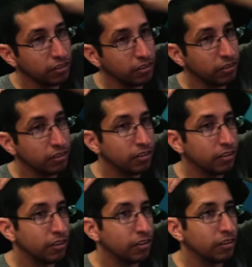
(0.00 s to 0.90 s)

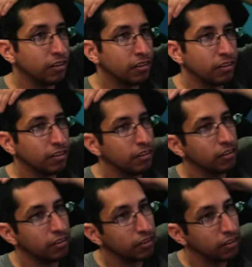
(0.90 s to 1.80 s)
Nobody speaks.